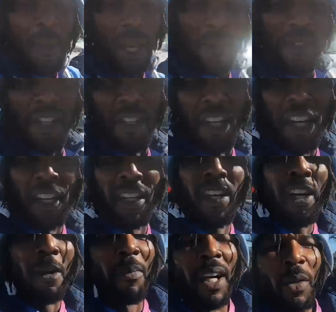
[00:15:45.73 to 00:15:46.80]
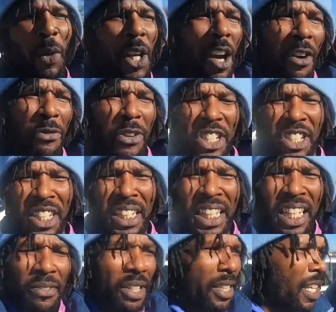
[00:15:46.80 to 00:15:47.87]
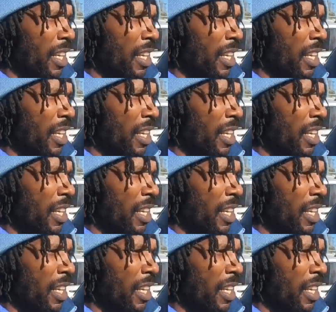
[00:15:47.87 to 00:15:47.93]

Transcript: me. I'm still here. But we are officially leaving